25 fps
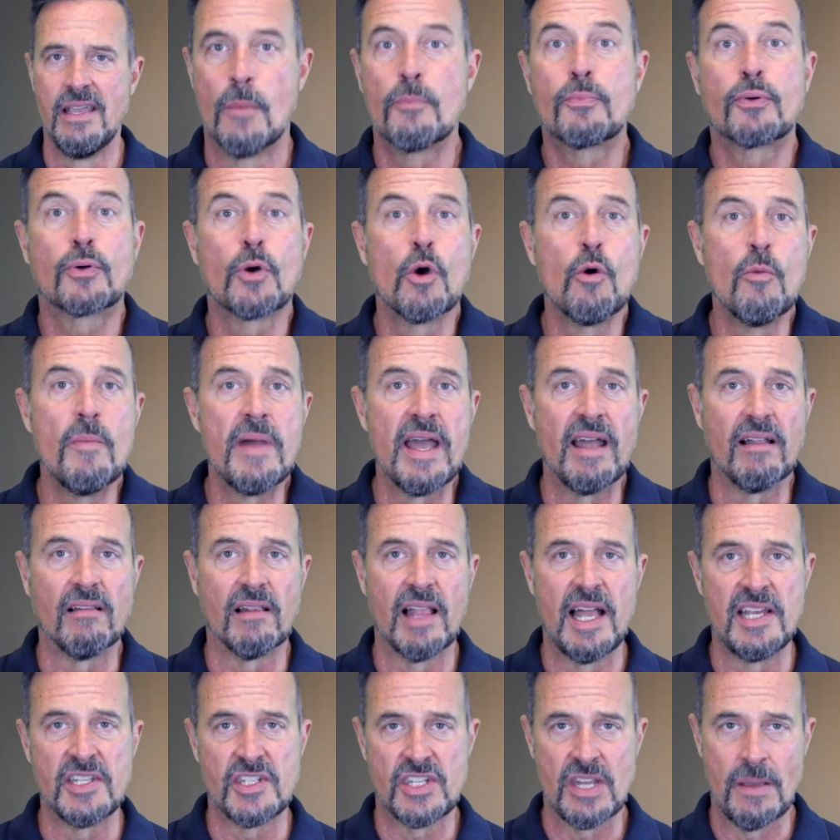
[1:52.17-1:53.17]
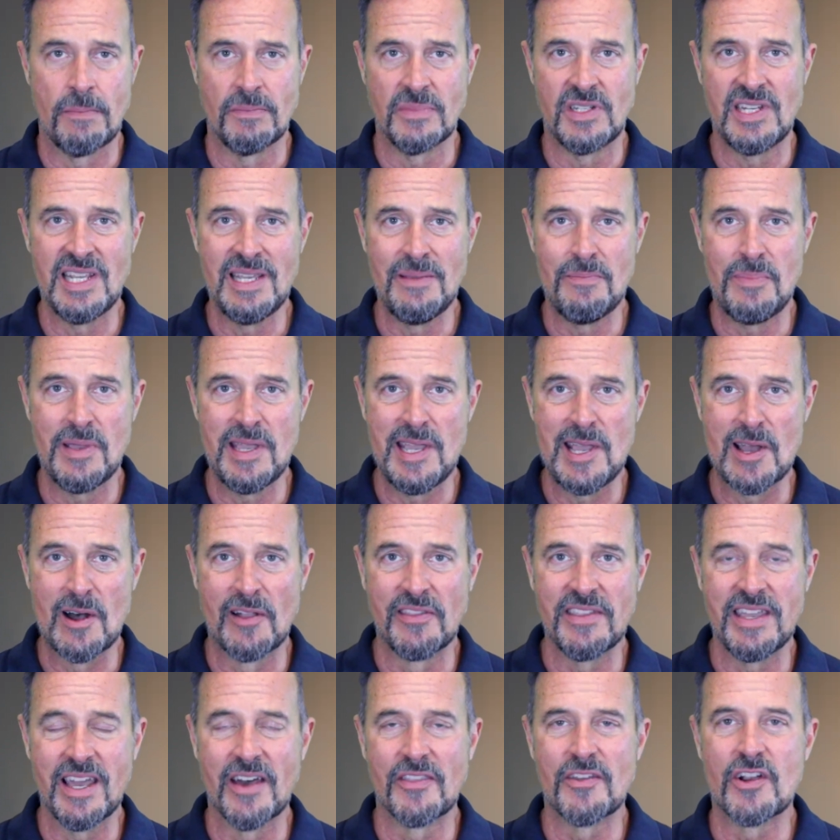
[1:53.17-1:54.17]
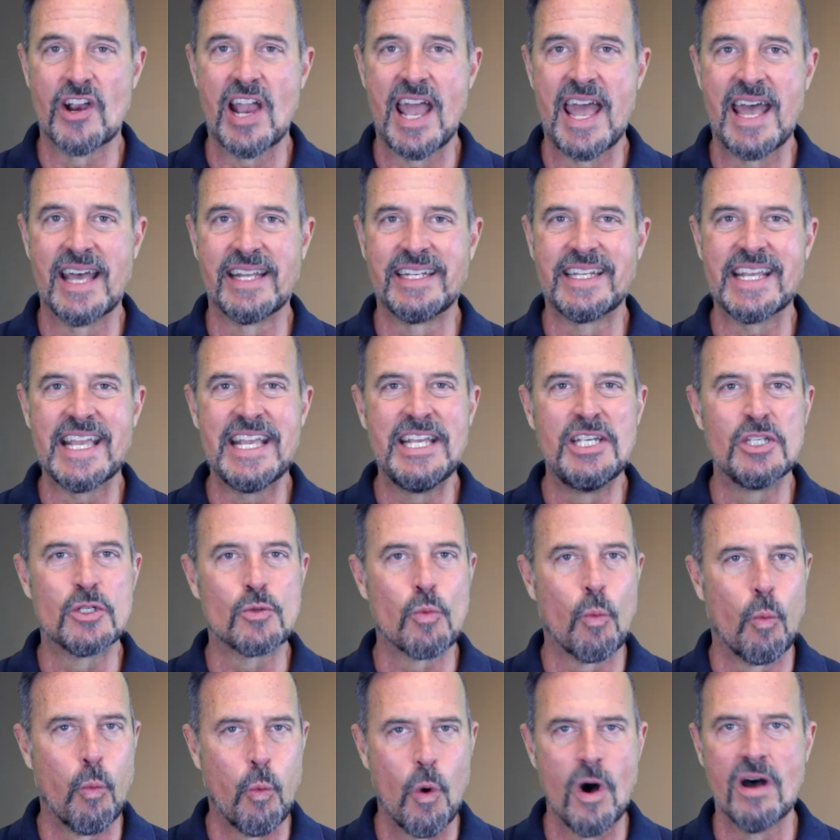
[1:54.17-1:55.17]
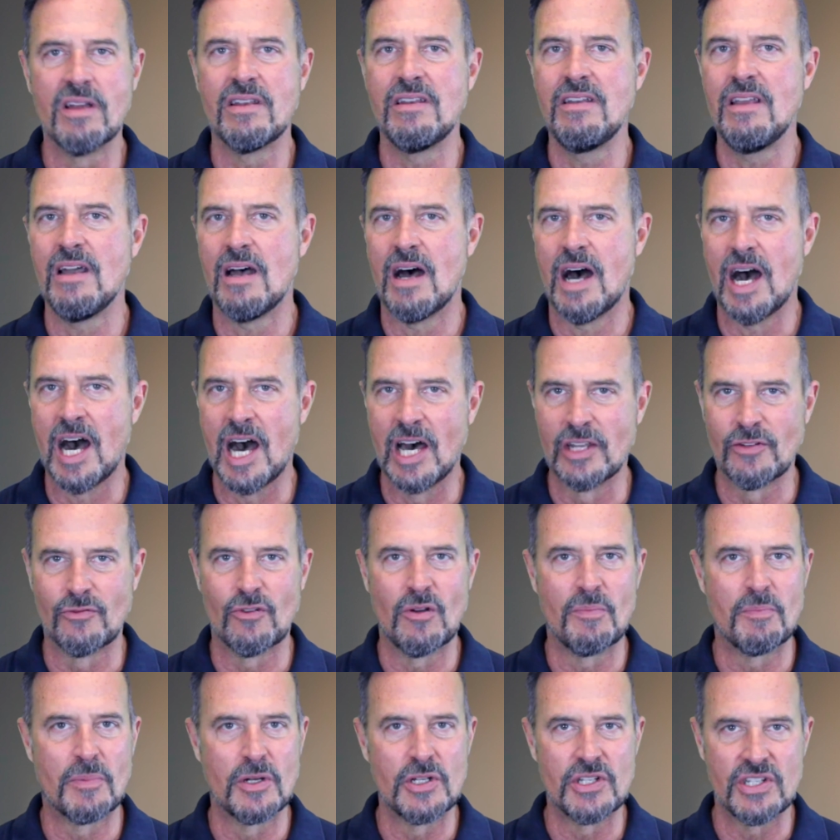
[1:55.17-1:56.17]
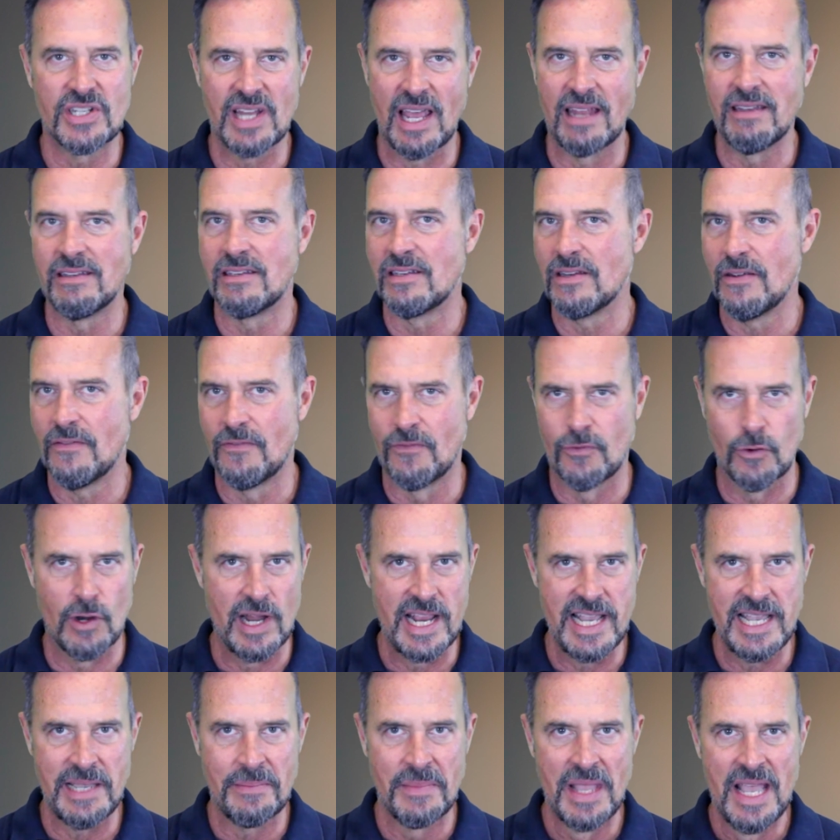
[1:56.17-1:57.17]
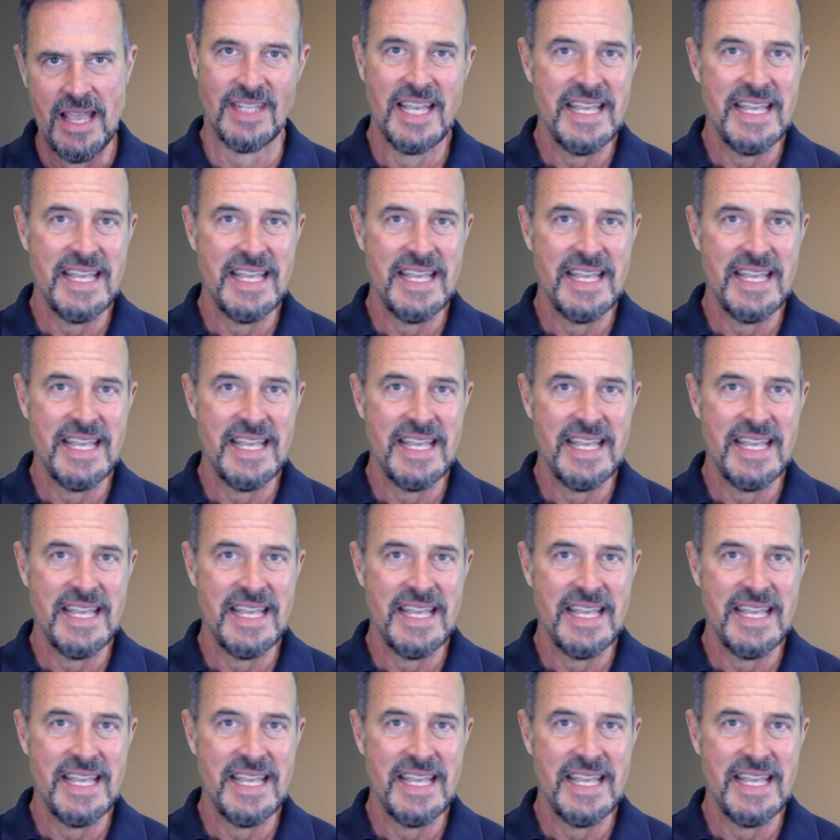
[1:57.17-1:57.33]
ProMail SMTP, on the other hand, is 100% free.